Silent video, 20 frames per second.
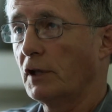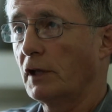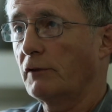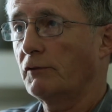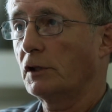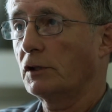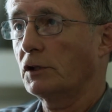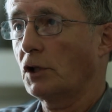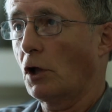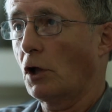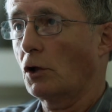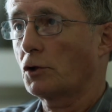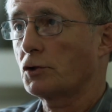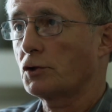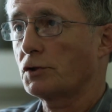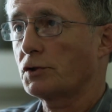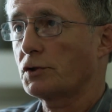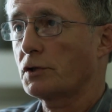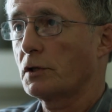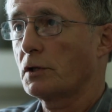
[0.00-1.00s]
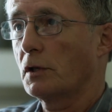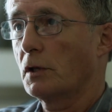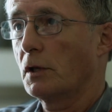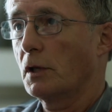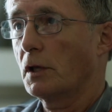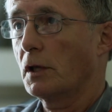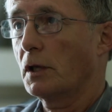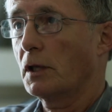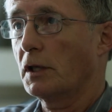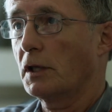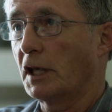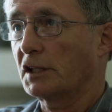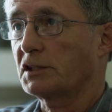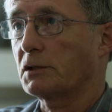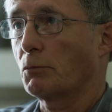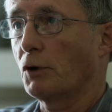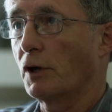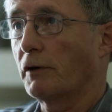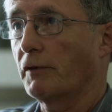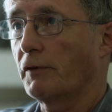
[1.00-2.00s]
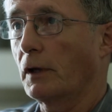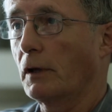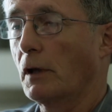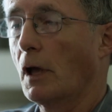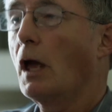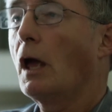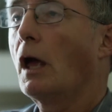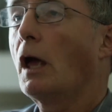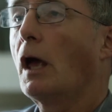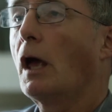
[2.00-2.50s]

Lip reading: Naval Intelligence gets a briefing.